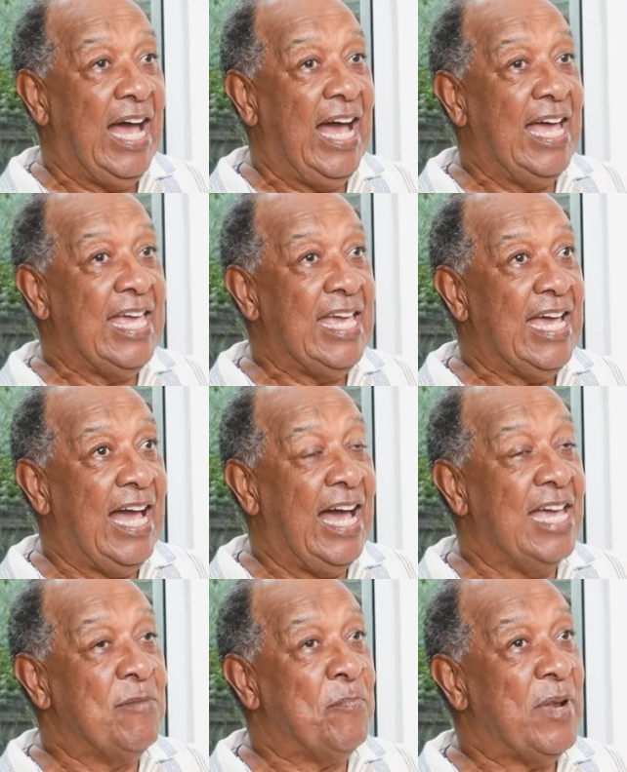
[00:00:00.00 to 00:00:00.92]
I
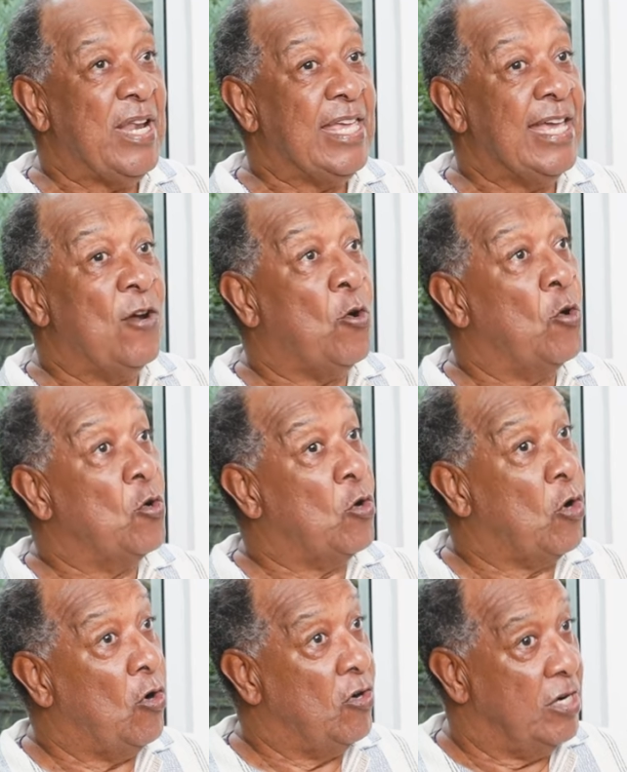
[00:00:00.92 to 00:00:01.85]
I play in Hong
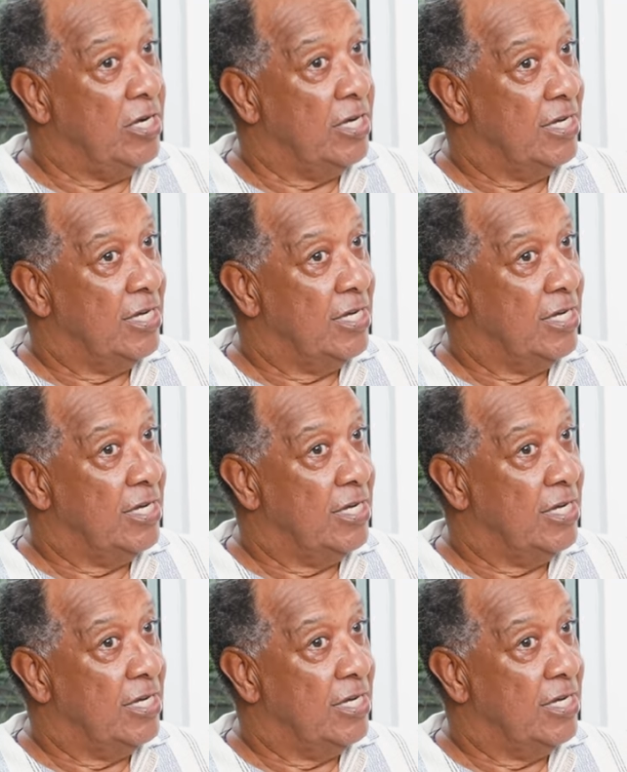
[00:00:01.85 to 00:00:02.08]
Kong.